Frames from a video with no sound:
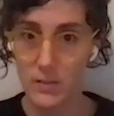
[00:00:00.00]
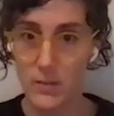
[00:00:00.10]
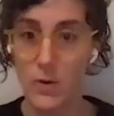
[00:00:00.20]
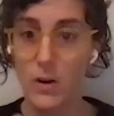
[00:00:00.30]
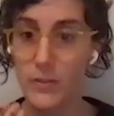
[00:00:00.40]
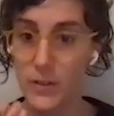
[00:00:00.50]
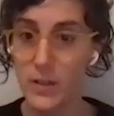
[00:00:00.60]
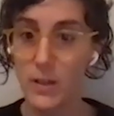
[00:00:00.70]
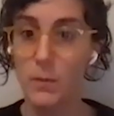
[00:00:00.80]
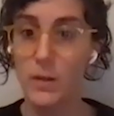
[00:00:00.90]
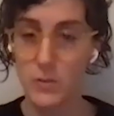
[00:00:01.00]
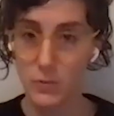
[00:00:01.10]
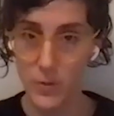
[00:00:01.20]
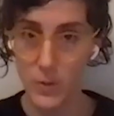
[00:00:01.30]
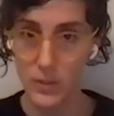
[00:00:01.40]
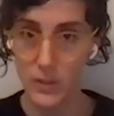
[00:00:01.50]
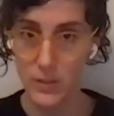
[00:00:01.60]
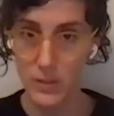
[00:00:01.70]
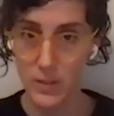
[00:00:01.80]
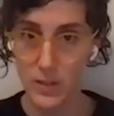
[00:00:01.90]
you are thinking because you're
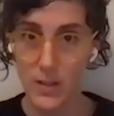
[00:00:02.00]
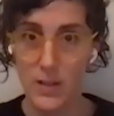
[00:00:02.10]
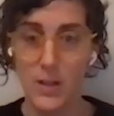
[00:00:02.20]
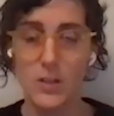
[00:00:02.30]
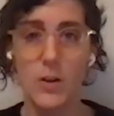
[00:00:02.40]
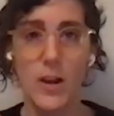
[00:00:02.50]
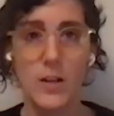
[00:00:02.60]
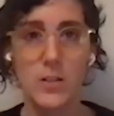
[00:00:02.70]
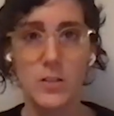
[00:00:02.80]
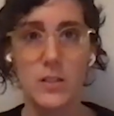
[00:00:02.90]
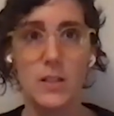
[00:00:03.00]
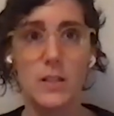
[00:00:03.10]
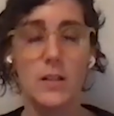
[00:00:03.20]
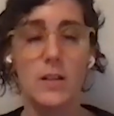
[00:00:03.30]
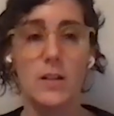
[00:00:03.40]
focused, you're actually